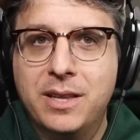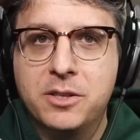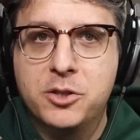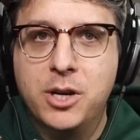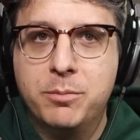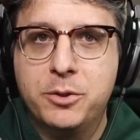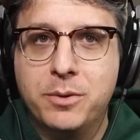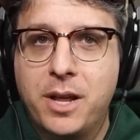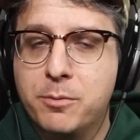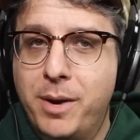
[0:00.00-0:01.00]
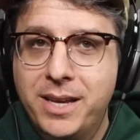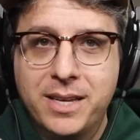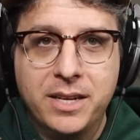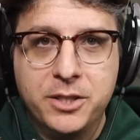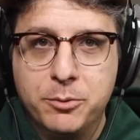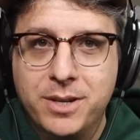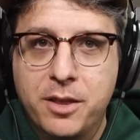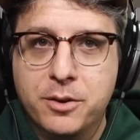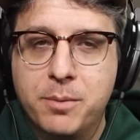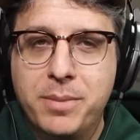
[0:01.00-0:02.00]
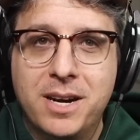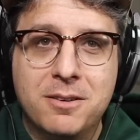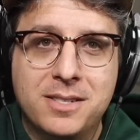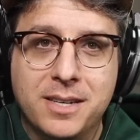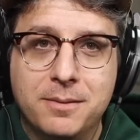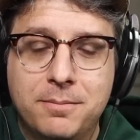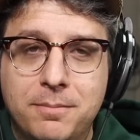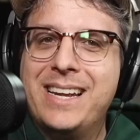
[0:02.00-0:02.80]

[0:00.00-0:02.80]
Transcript: Let's jump to another mic and do another comparison.